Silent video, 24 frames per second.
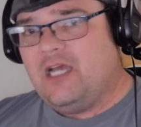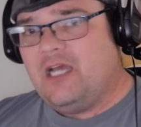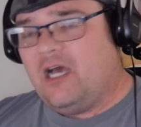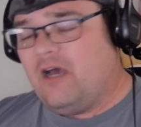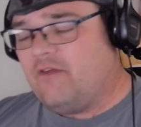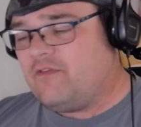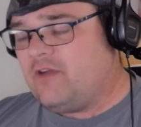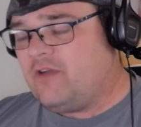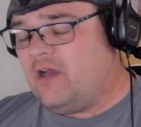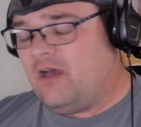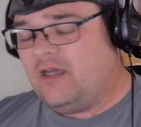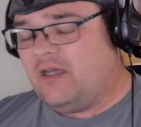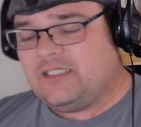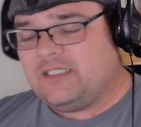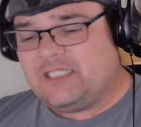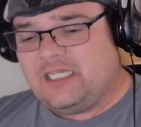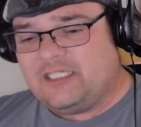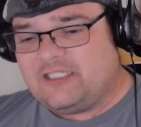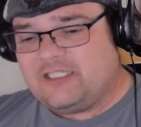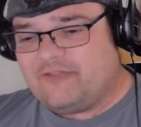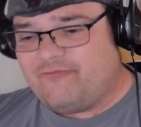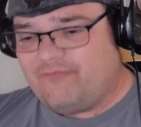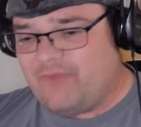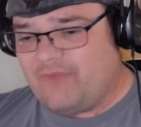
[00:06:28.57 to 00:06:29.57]
of
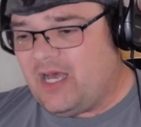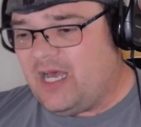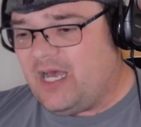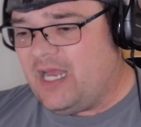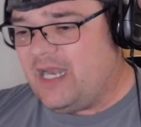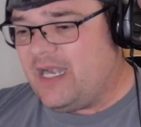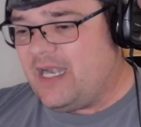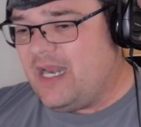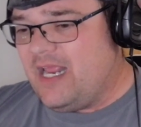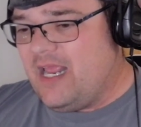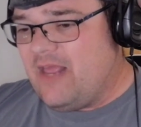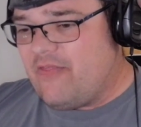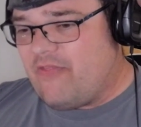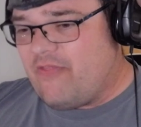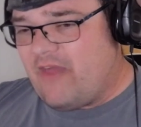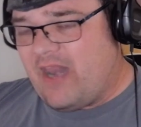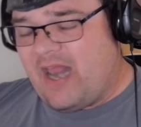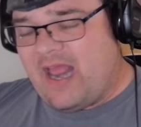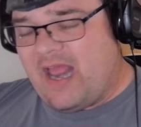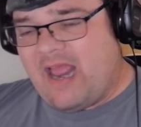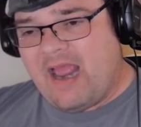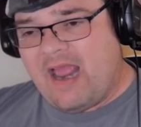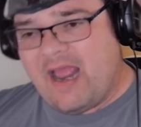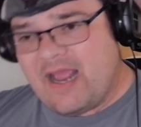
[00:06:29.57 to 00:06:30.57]
content of mine that
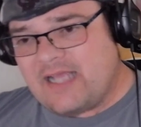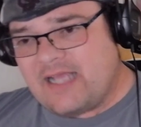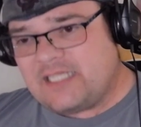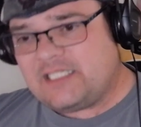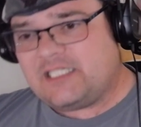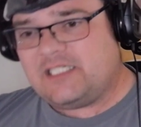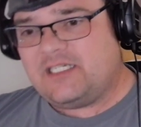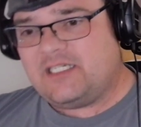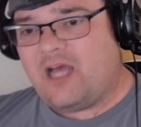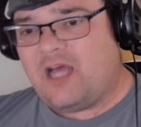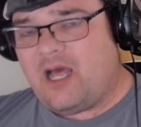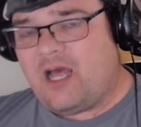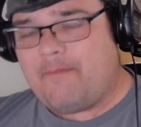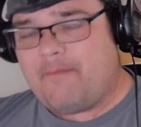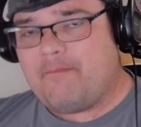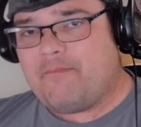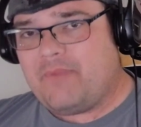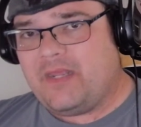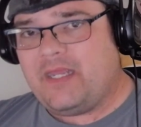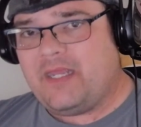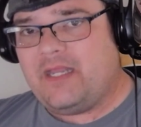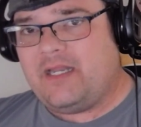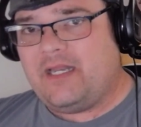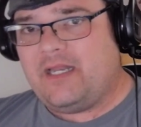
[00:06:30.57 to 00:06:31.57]
has not
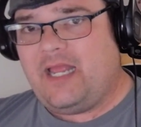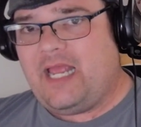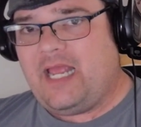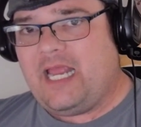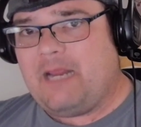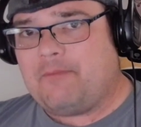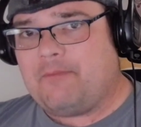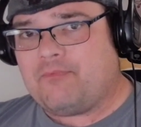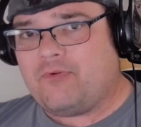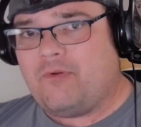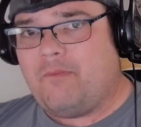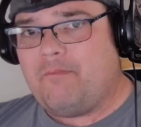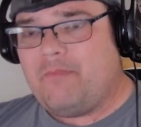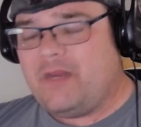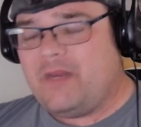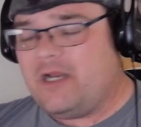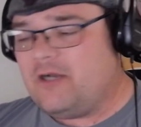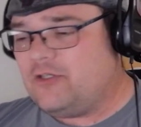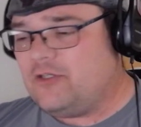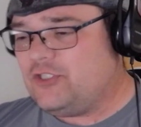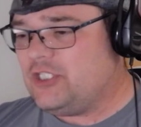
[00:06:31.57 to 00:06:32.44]
been a premiere,